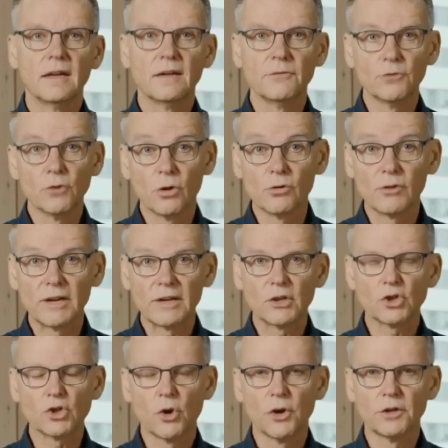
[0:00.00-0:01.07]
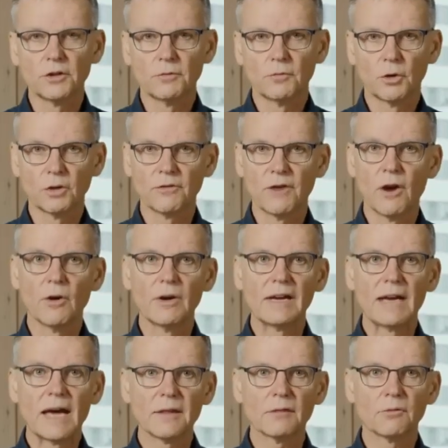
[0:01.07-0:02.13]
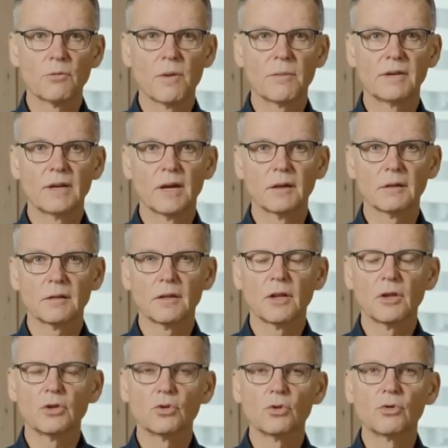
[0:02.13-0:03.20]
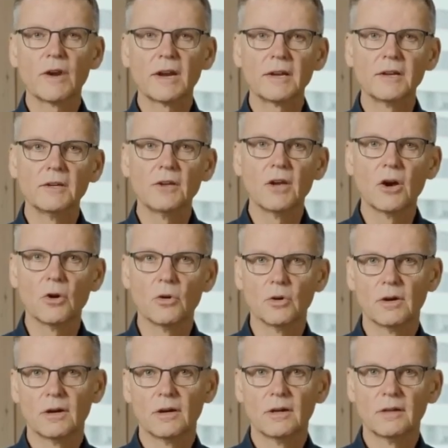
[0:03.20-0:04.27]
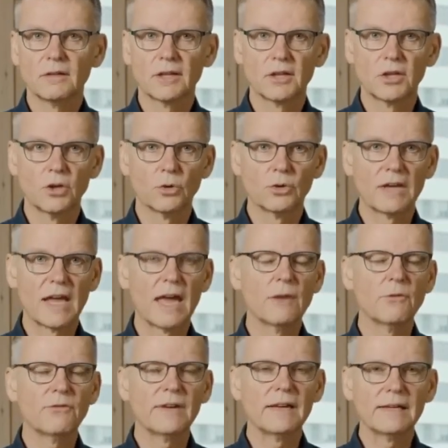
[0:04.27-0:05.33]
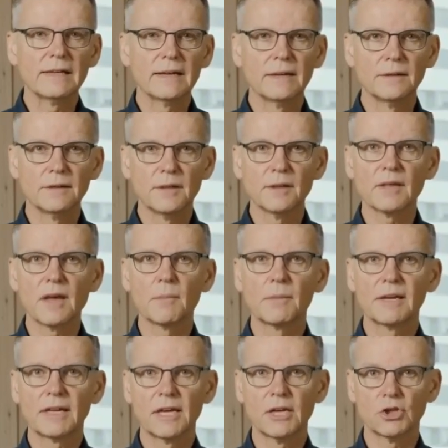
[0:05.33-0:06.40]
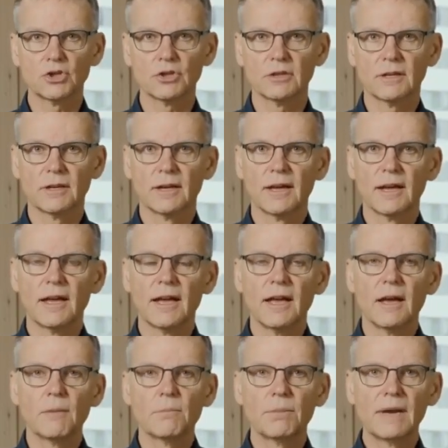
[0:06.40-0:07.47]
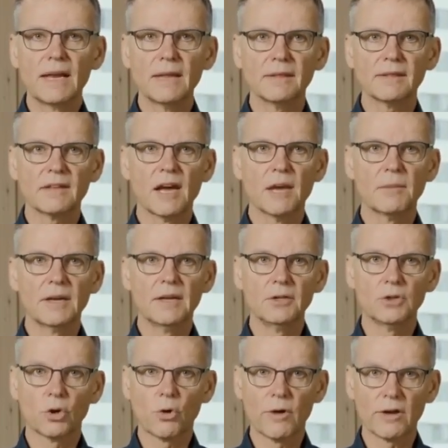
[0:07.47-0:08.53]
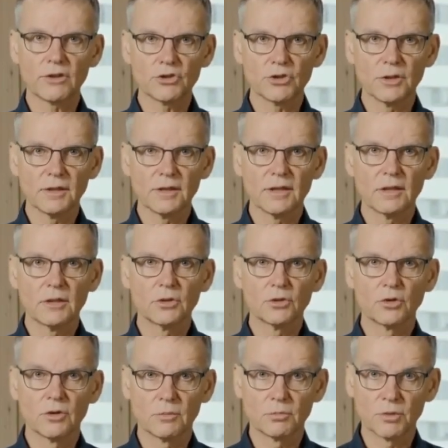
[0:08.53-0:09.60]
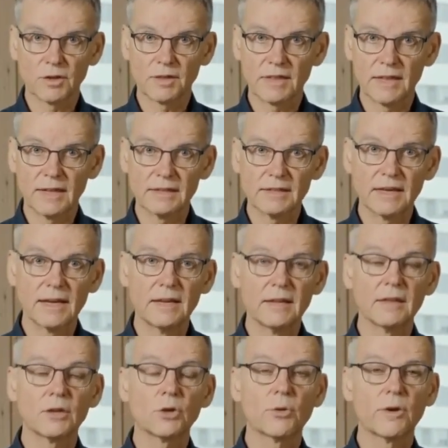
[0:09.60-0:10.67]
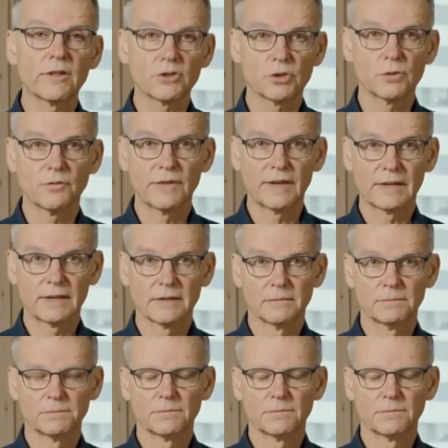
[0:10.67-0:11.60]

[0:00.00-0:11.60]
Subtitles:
If you already joined one of our last webinars, you already know the Q&A field in this application. Please type in your questions to the presenter in the question field.